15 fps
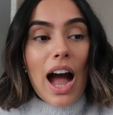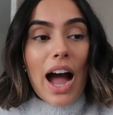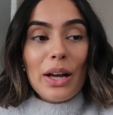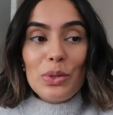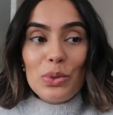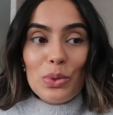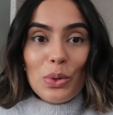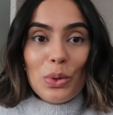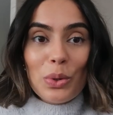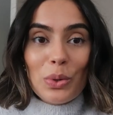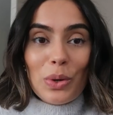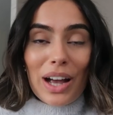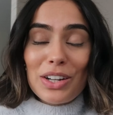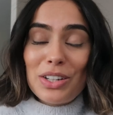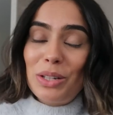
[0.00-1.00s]
I
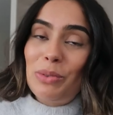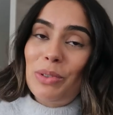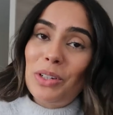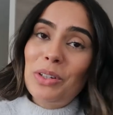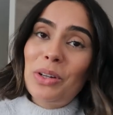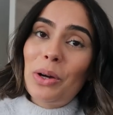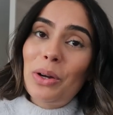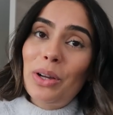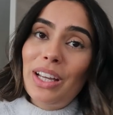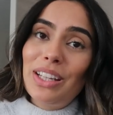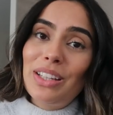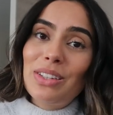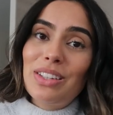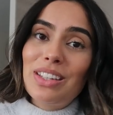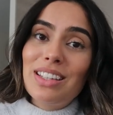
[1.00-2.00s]
do actually want to go
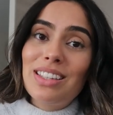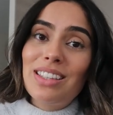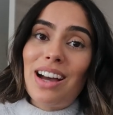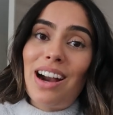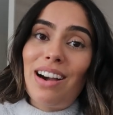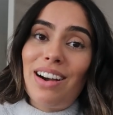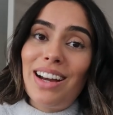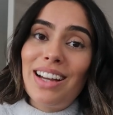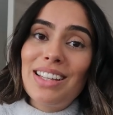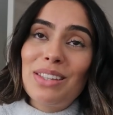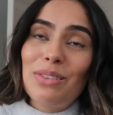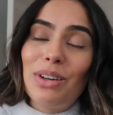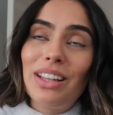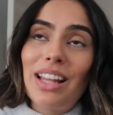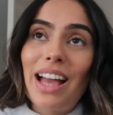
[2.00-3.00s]
into Zara
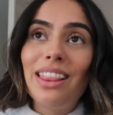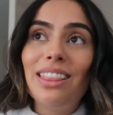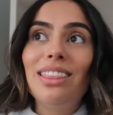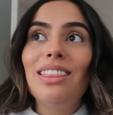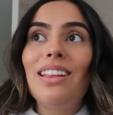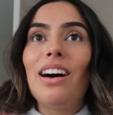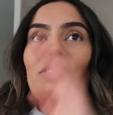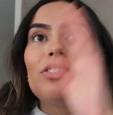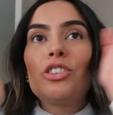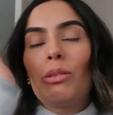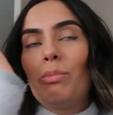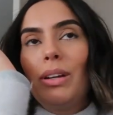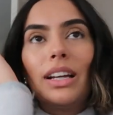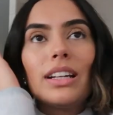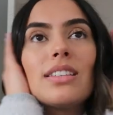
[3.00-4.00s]
as well. I love
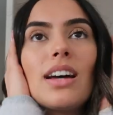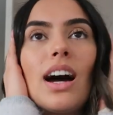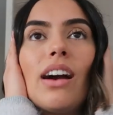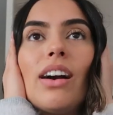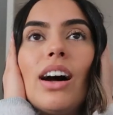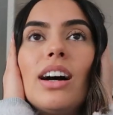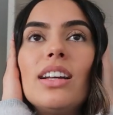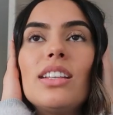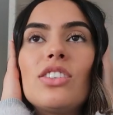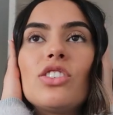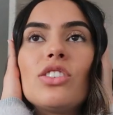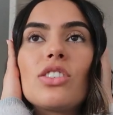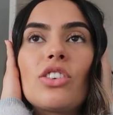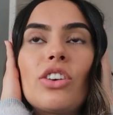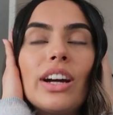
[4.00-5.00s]
shopping at Zara. It's
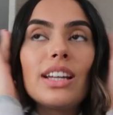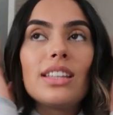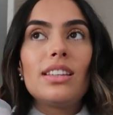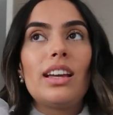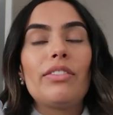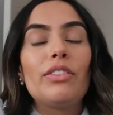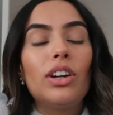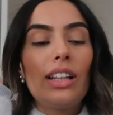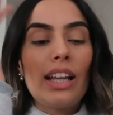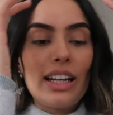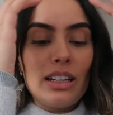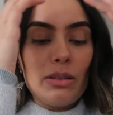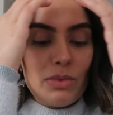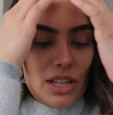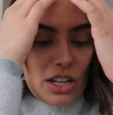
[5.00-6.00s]
just crazy. I've got like
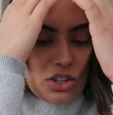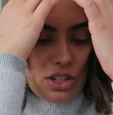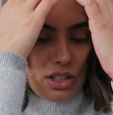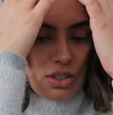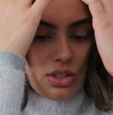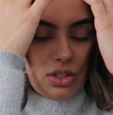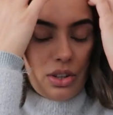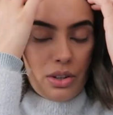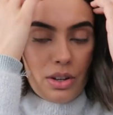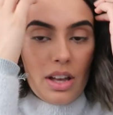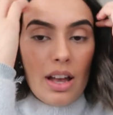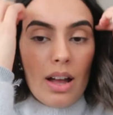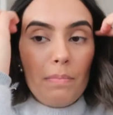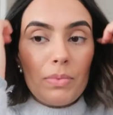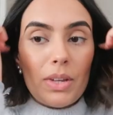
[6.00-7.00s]
an obsession. So
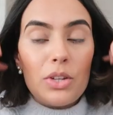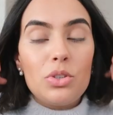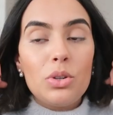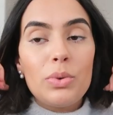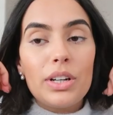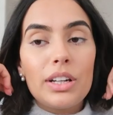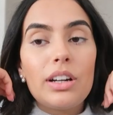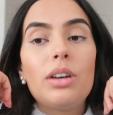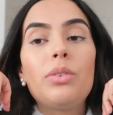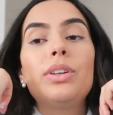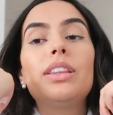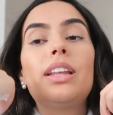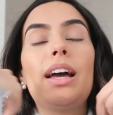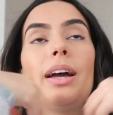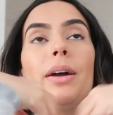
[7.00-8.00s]
I do want to go
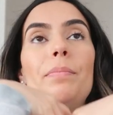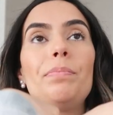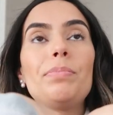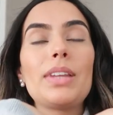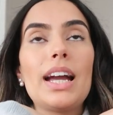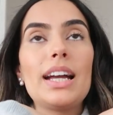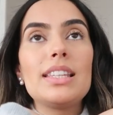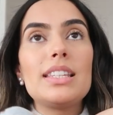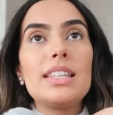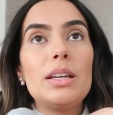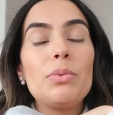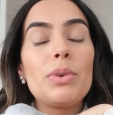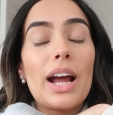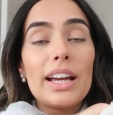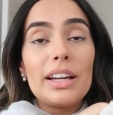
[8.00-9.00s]
in there and
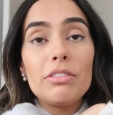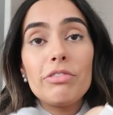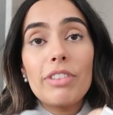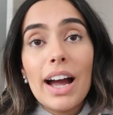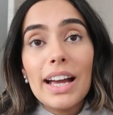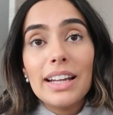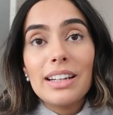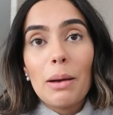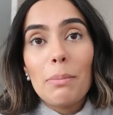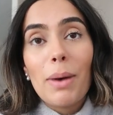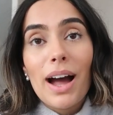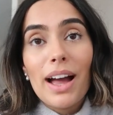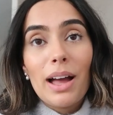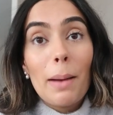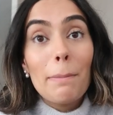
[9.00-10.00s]
see what I can find.
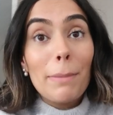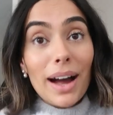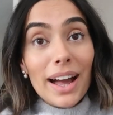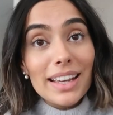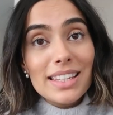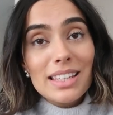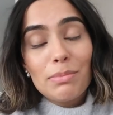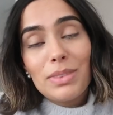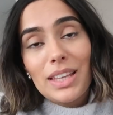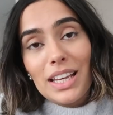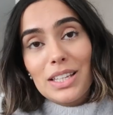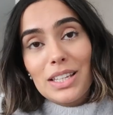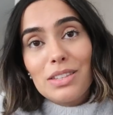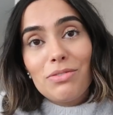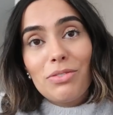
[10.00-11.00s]
I'm buying some
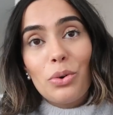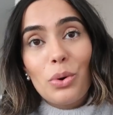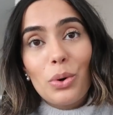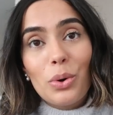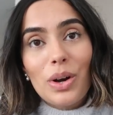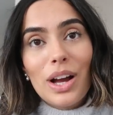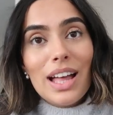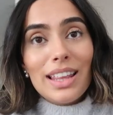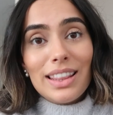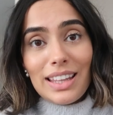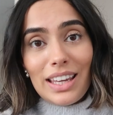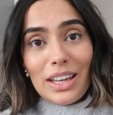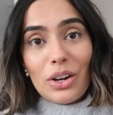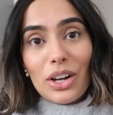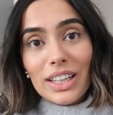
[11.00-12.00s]
things for
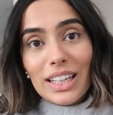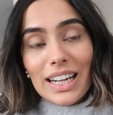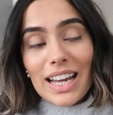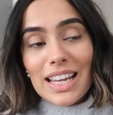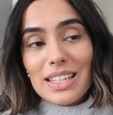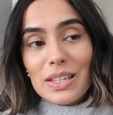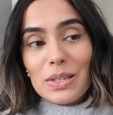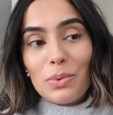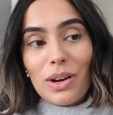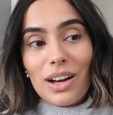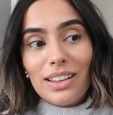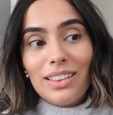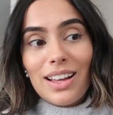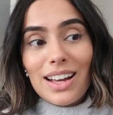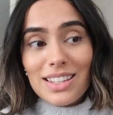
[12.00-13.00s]
the holidays as
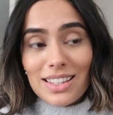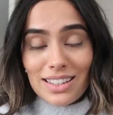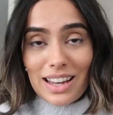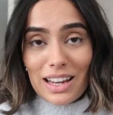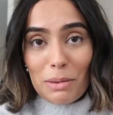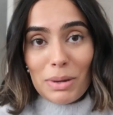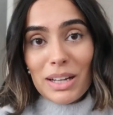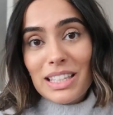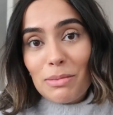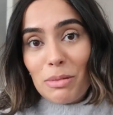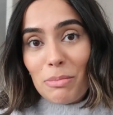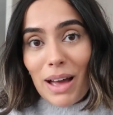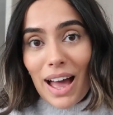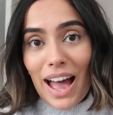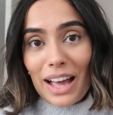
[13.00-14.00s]
well. Last night I picked up
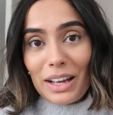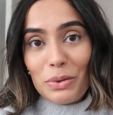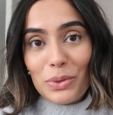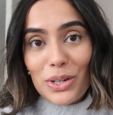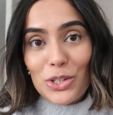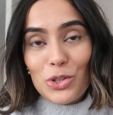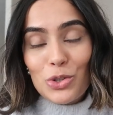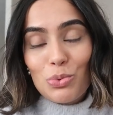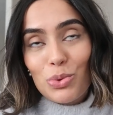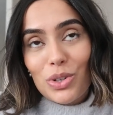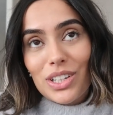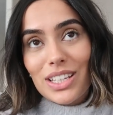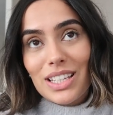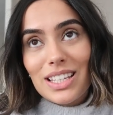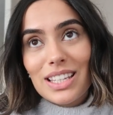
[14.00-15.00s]
a bag, which
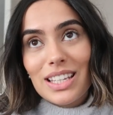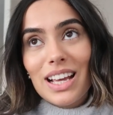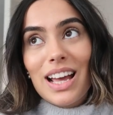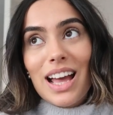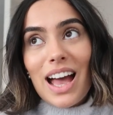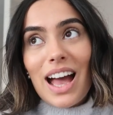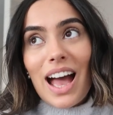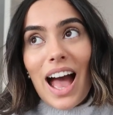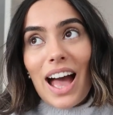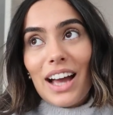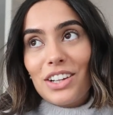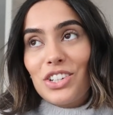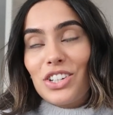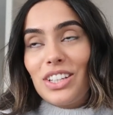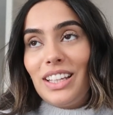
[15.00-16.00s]
was
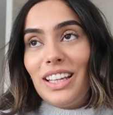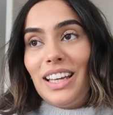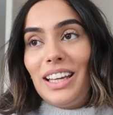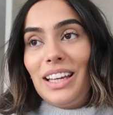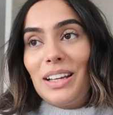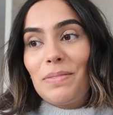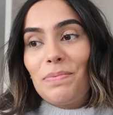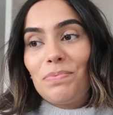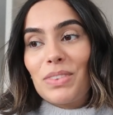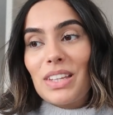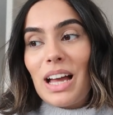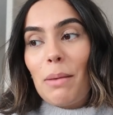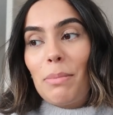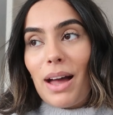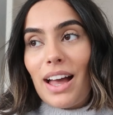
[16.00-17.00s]
actually
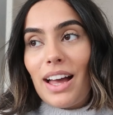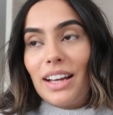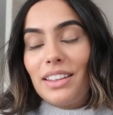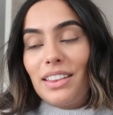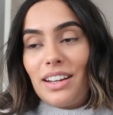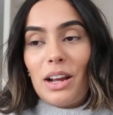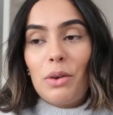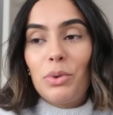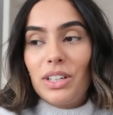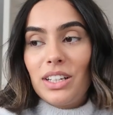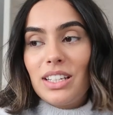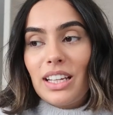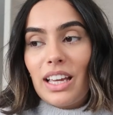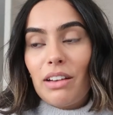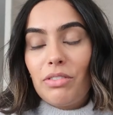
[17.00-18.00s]
a bag that I
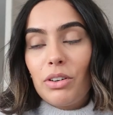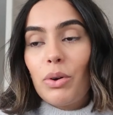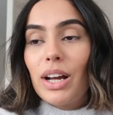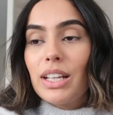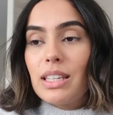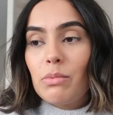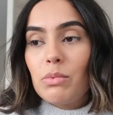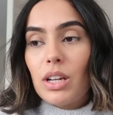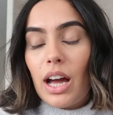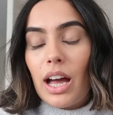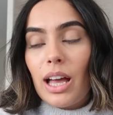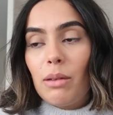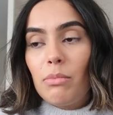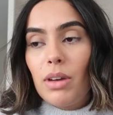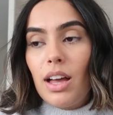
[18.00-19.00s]
wanted to get for quite some
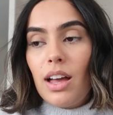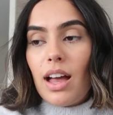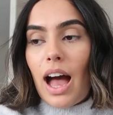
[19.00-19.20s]
time